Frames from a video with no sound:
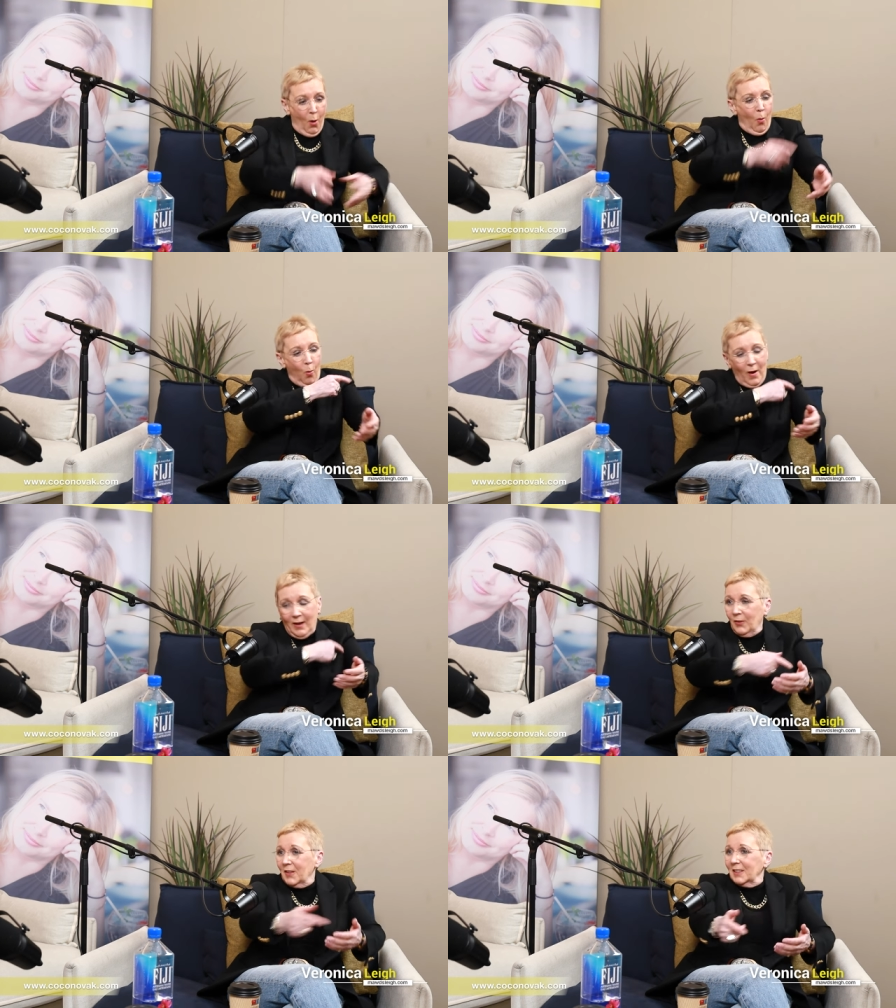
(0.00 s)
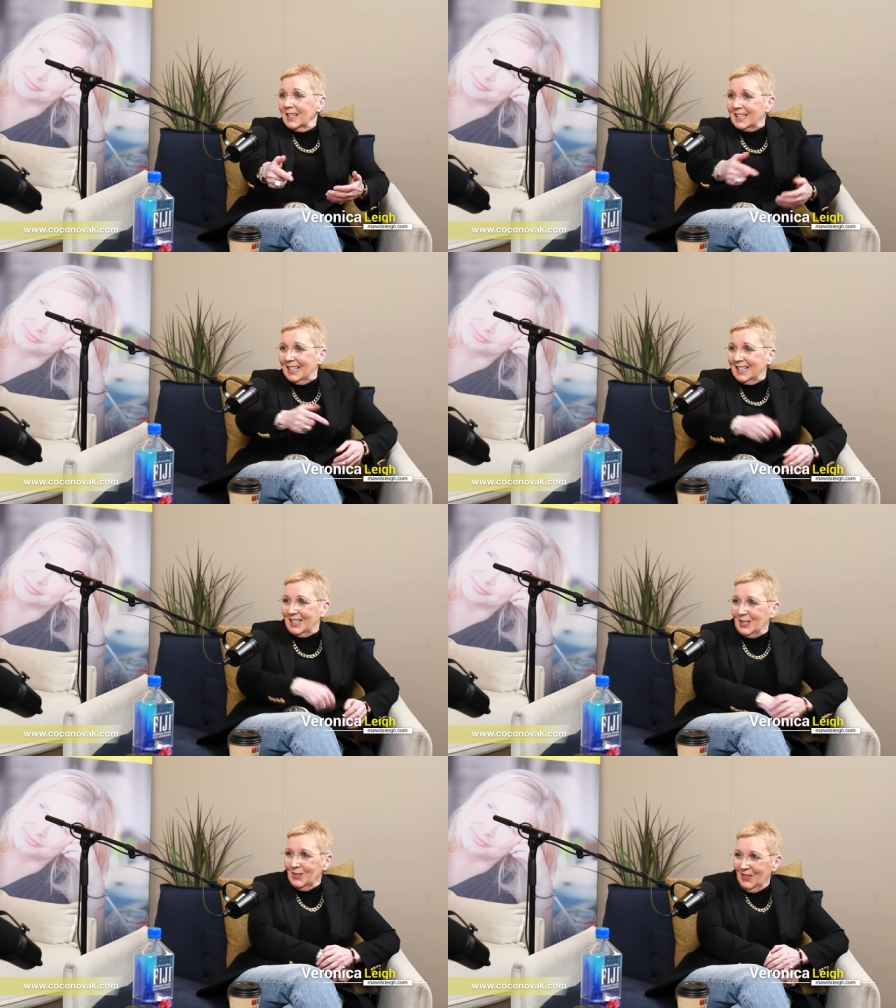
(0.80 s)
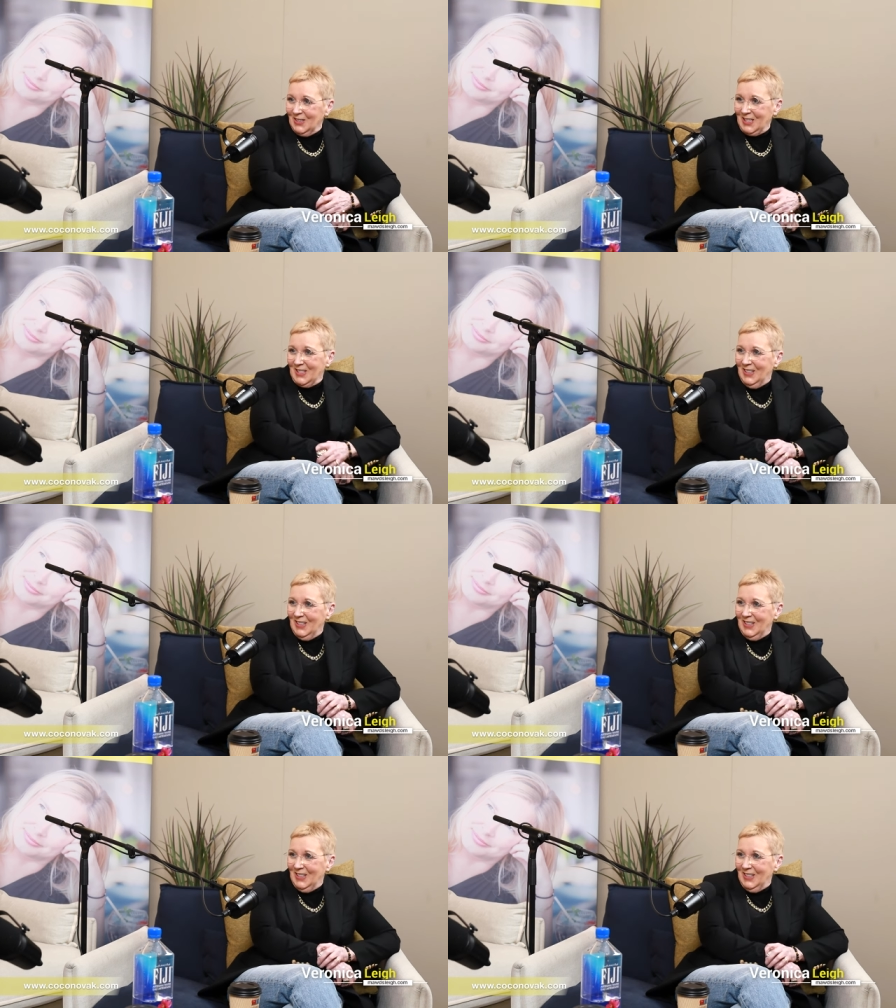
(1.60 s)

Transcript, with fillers: Well, the list is let's